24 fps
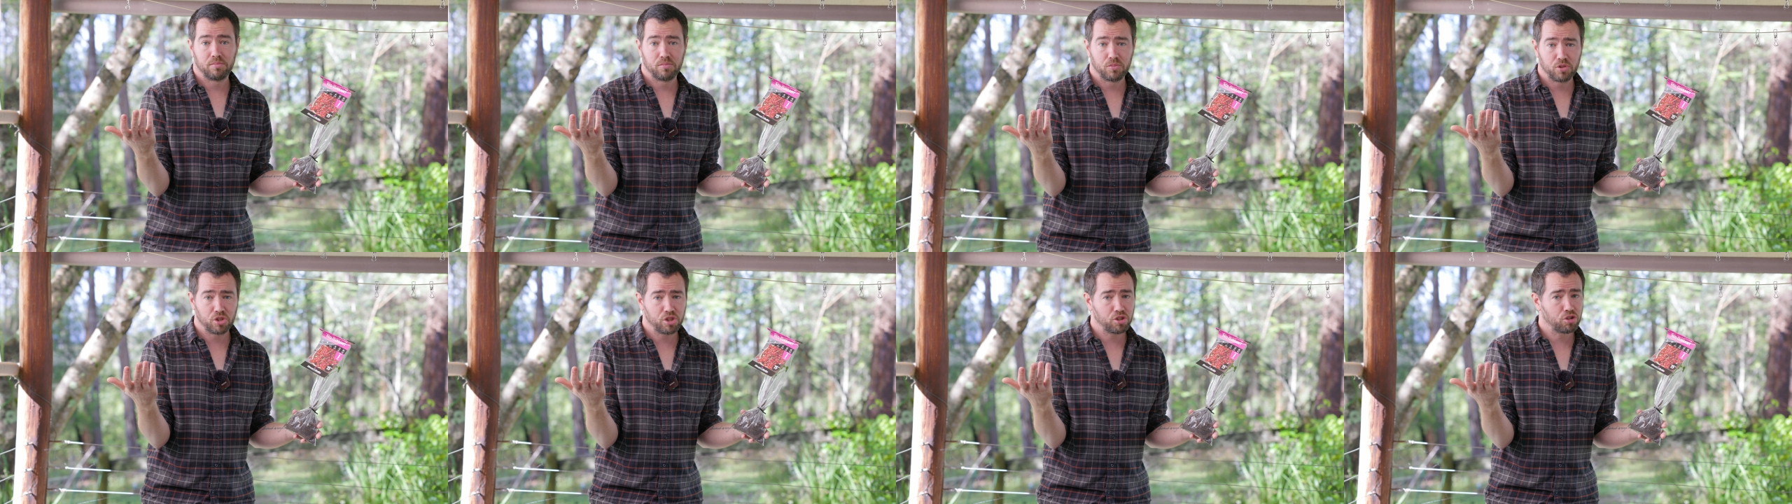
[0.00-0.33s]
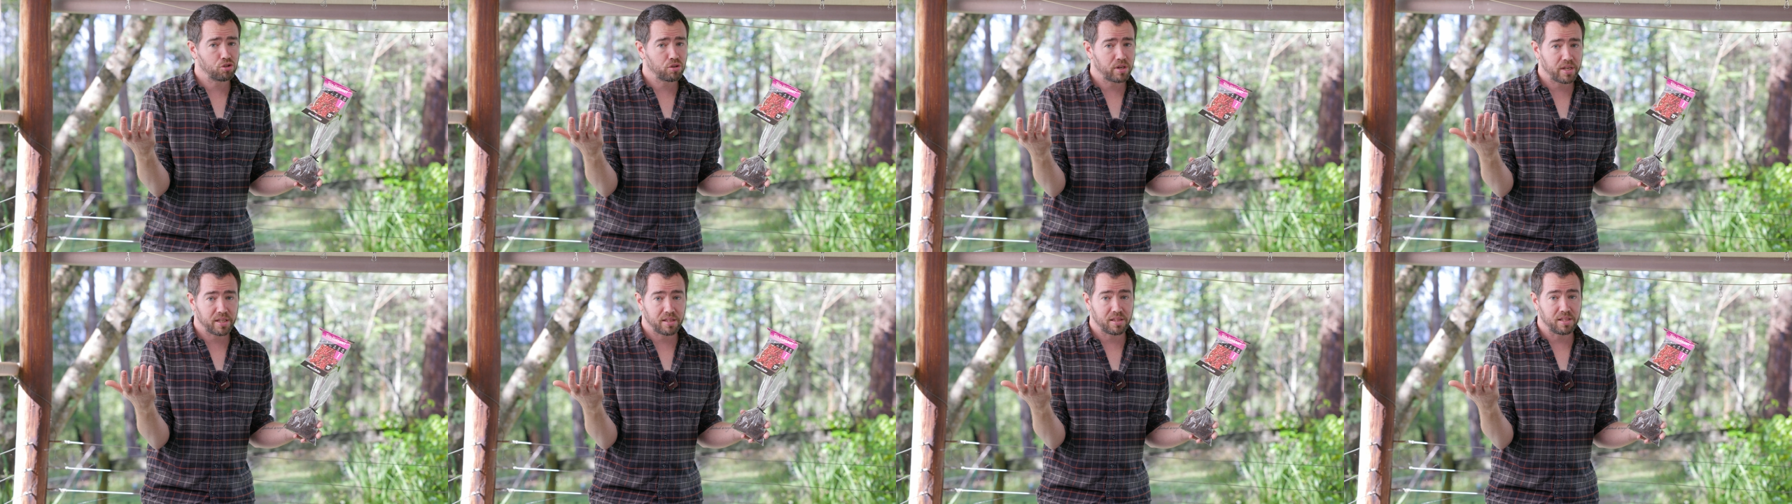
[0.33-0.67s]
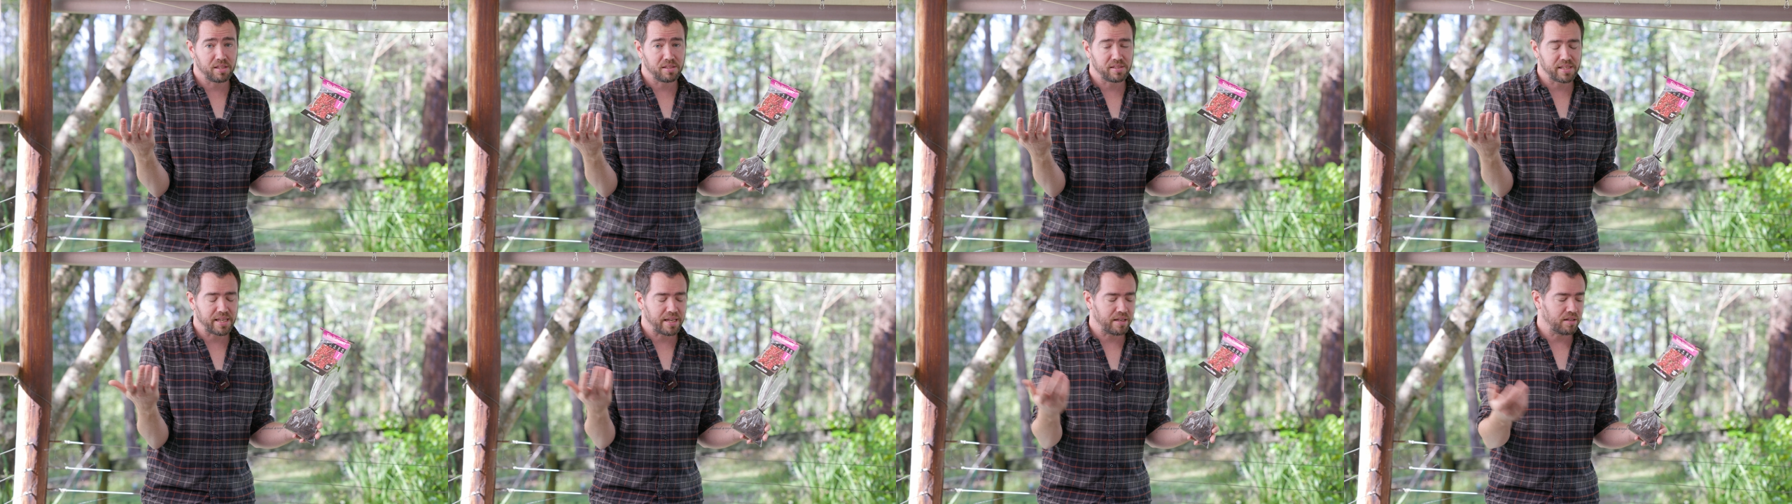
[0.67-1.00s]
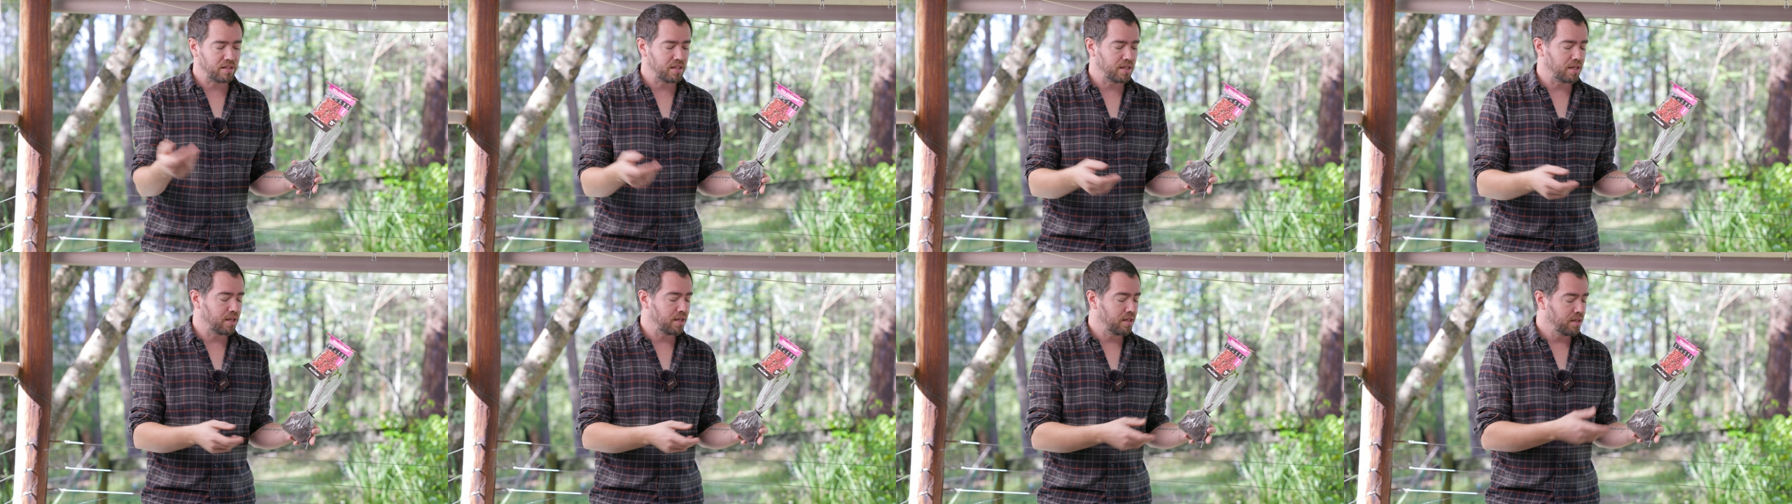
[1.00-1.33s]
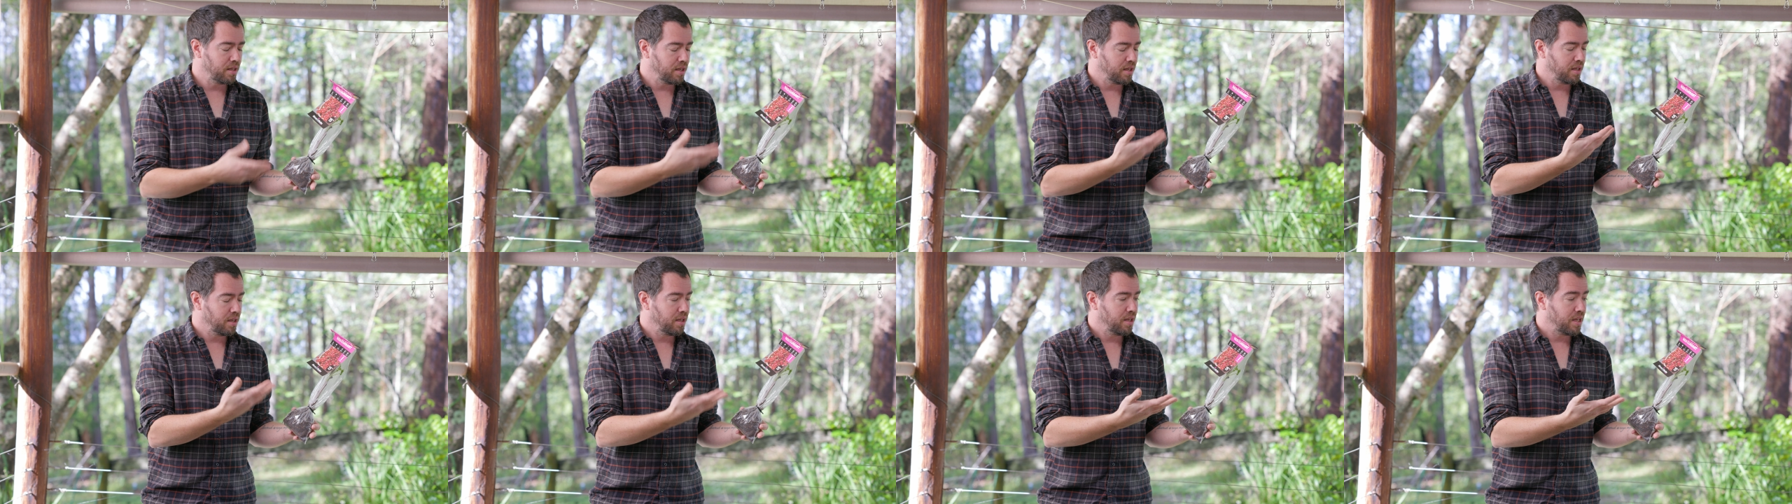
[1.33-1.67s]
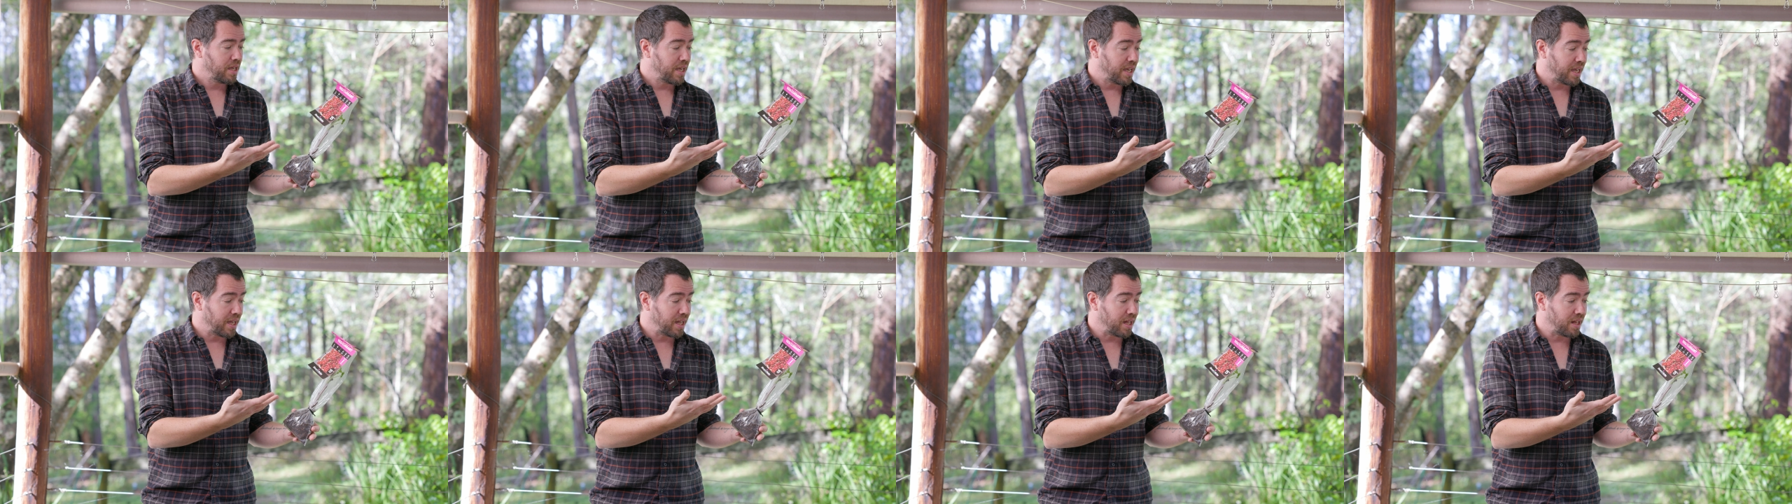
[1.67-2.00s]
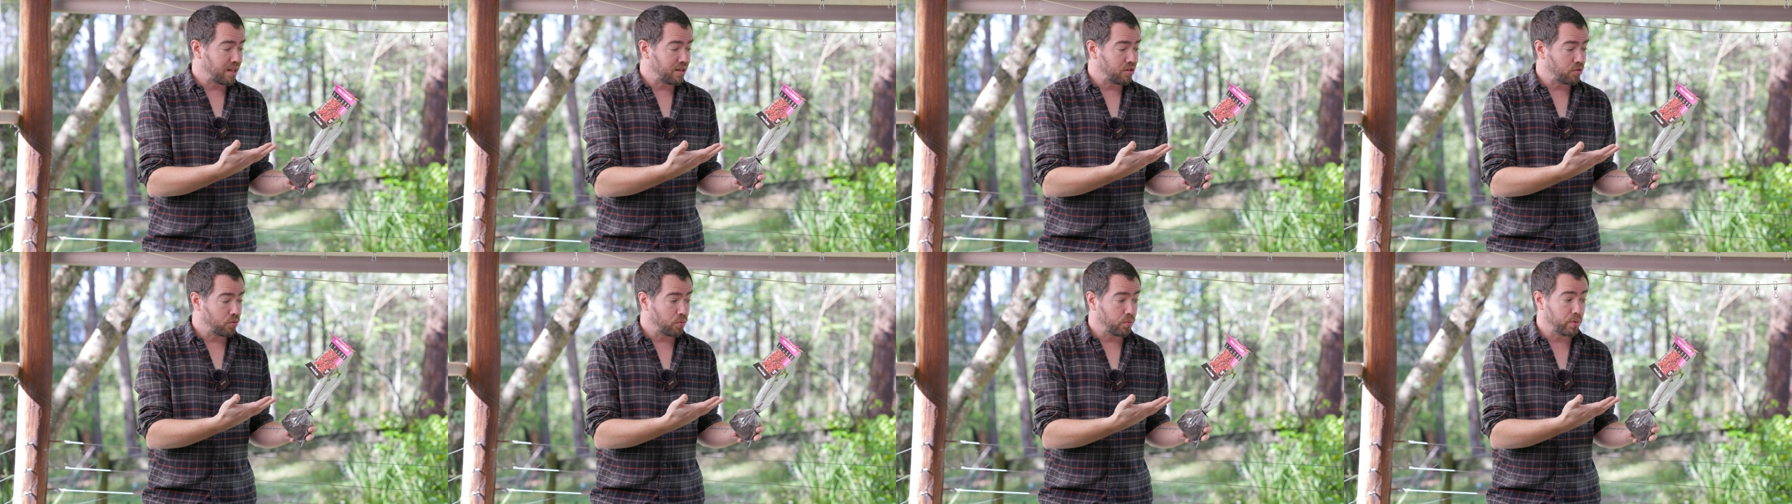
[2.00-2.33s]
just trying things out here, and